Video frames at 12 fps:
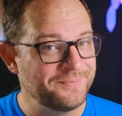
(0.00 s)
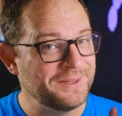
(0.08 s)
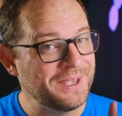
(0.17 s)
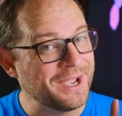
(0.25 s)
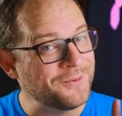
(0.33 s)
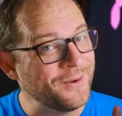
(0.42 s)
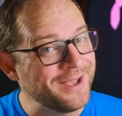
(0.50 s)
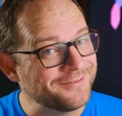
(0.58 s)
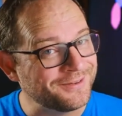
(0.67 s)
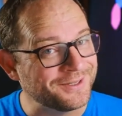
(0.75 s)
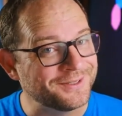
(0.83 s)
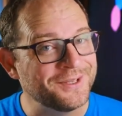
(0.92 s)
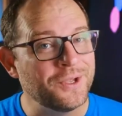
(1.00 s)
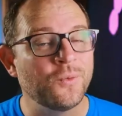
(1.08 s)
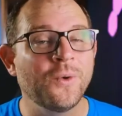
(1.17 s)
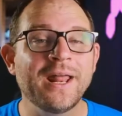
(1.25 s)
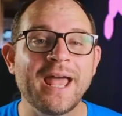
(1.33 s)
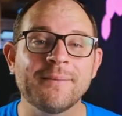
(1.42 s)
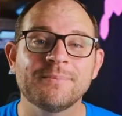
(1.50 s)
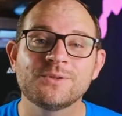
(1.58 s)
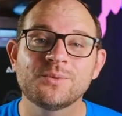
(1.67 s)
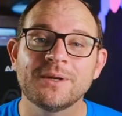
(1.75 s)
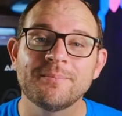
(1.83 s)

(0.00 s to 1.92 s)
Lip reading: However, what happens when a